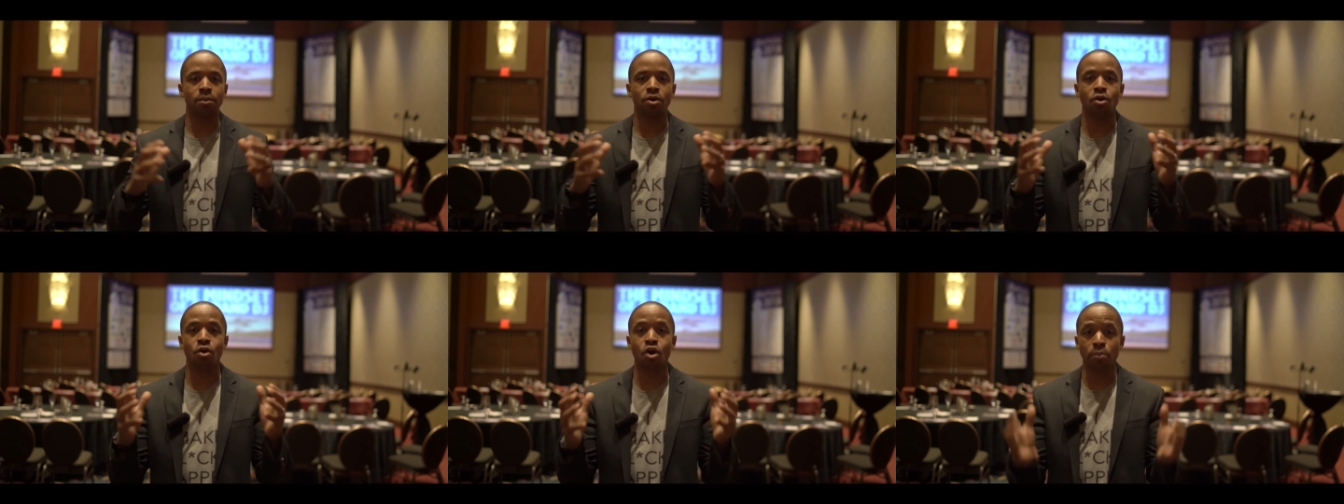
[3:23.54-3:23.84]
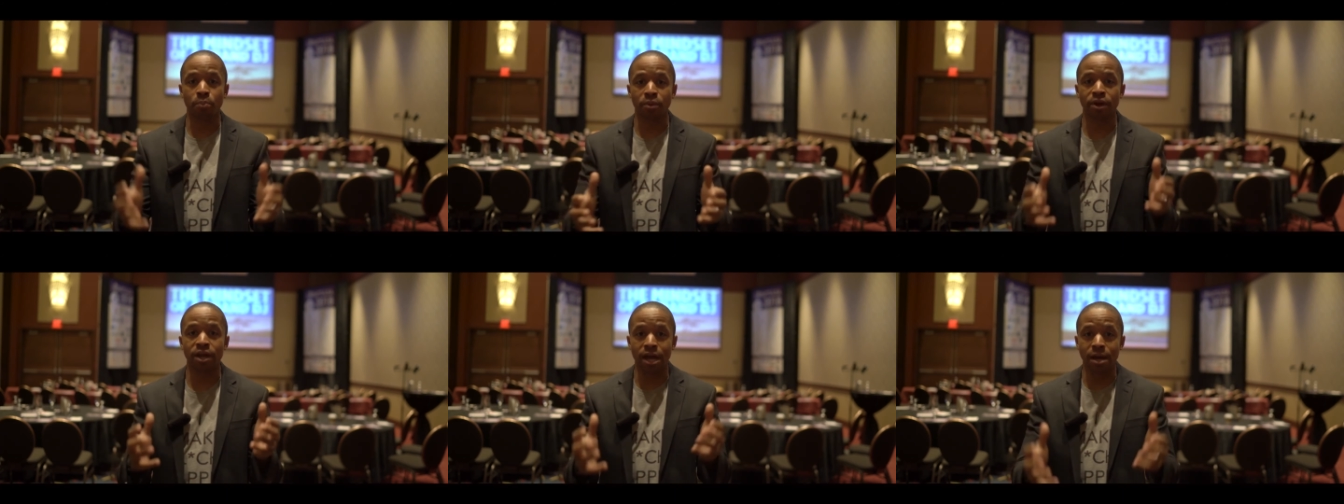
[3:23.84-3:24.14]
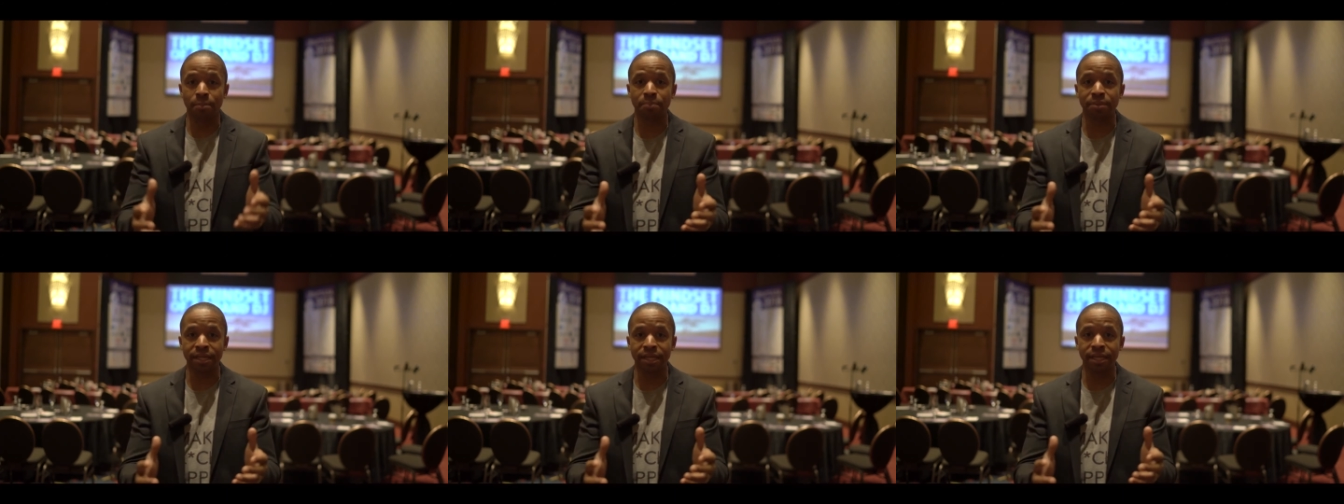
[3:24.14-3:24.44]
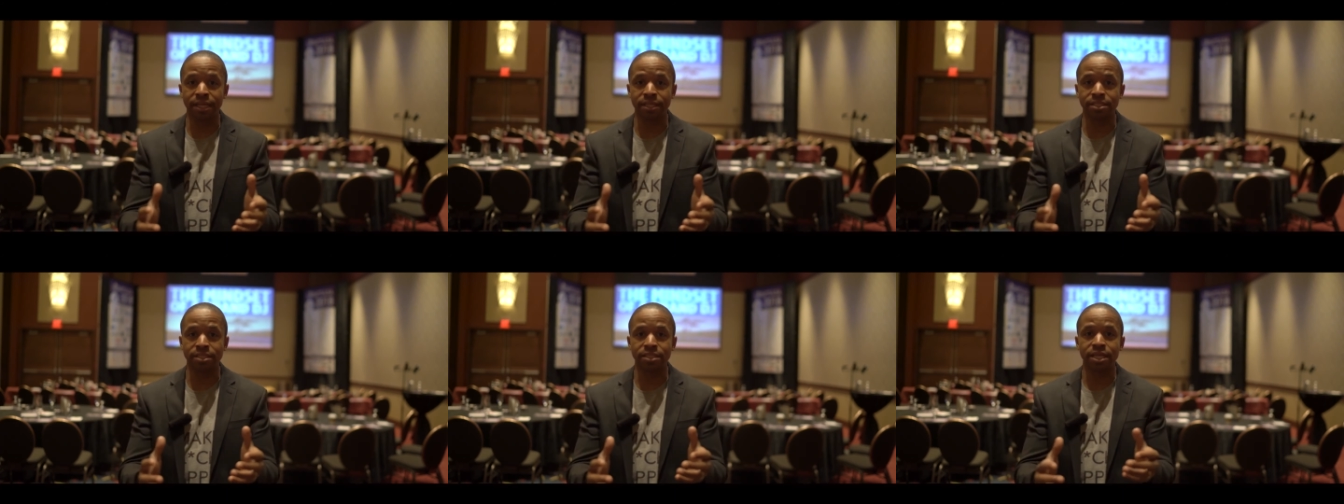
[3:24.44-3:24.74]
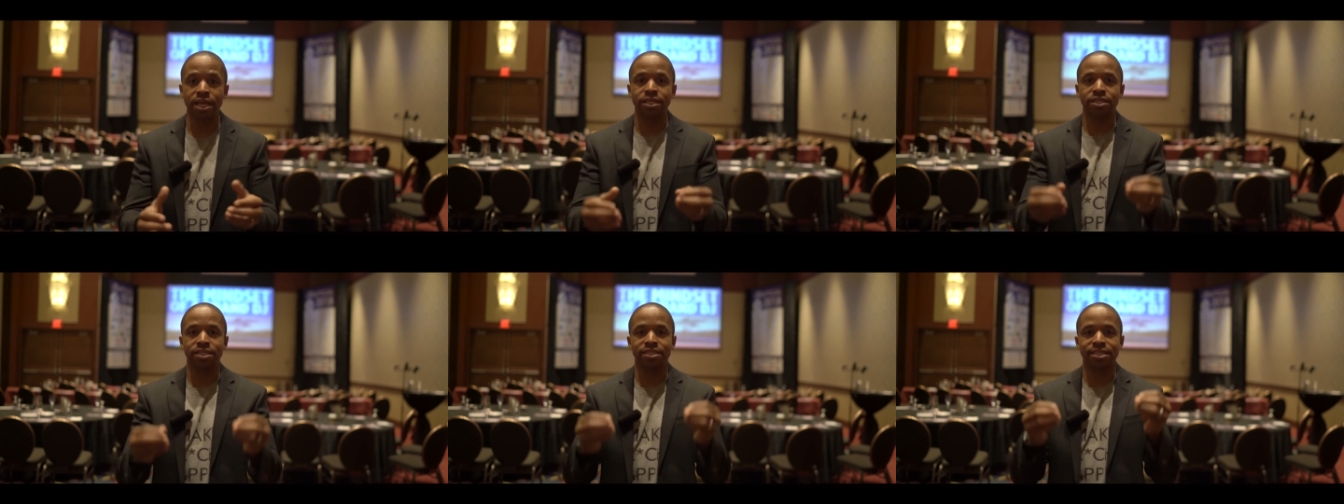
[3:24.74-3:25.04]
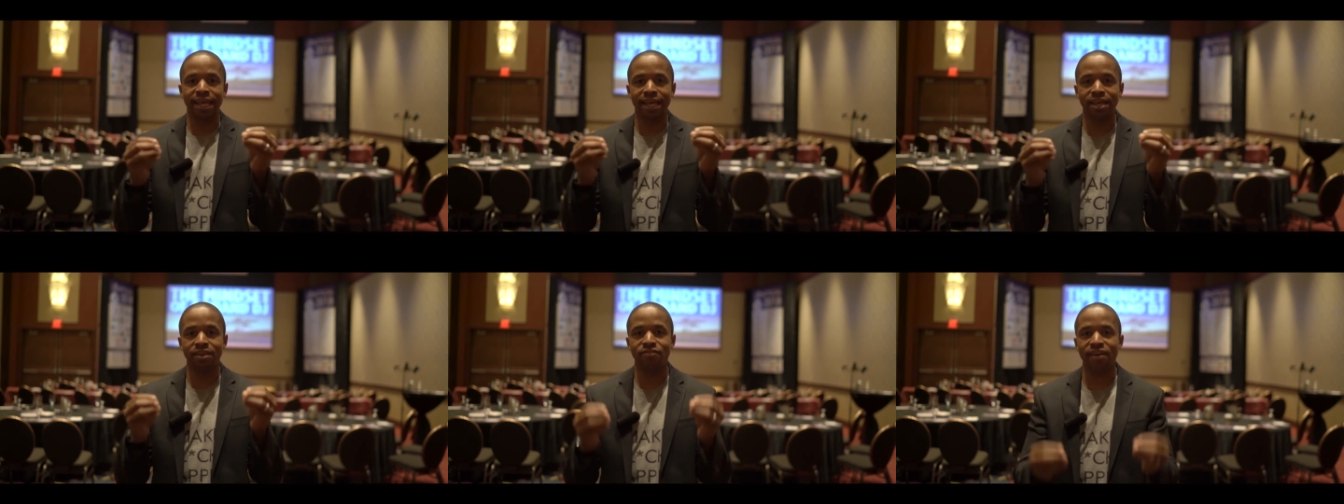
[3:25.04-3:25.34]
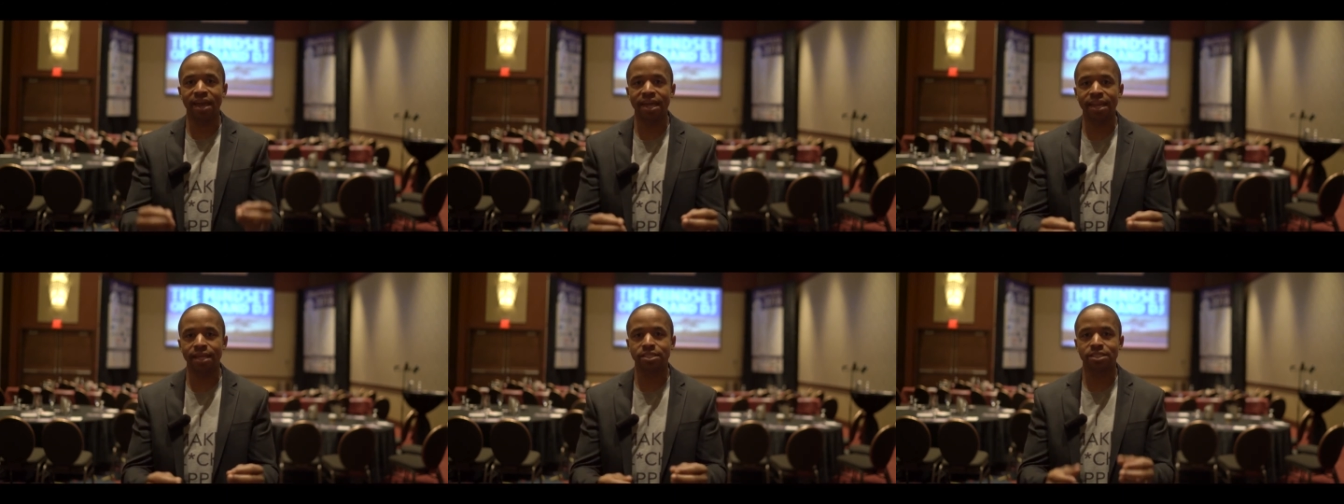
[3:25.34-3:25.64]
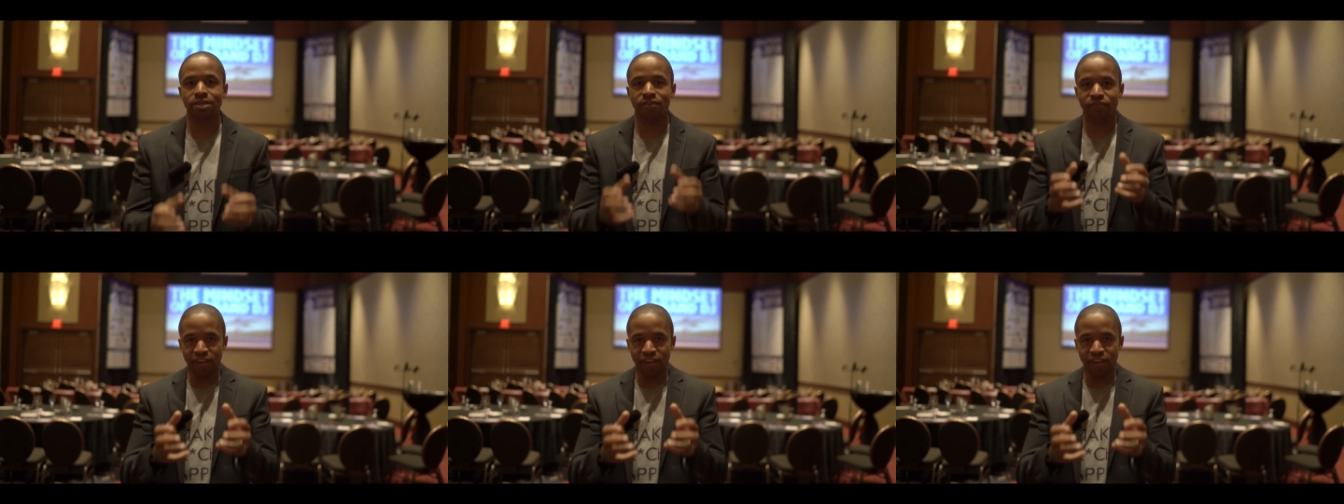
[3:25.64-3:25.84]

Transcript: um, corporate companies to take advantage